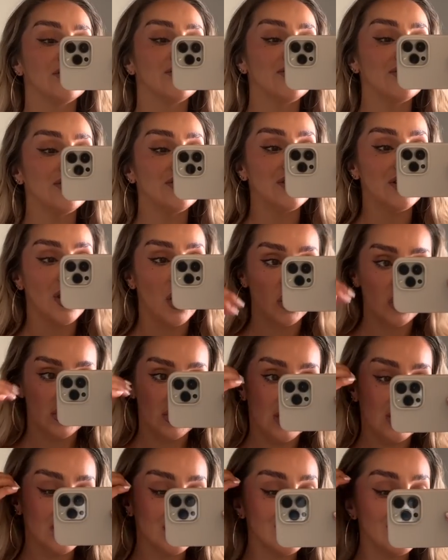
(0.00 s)
food in the
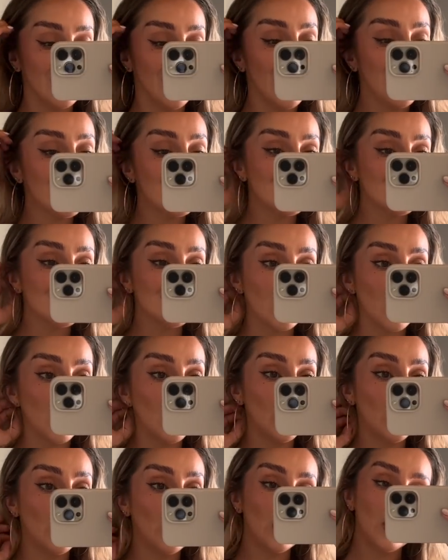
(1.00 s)
hotel tonight,
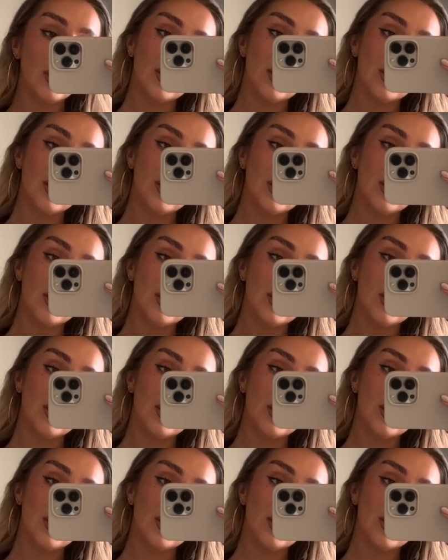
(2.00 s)
so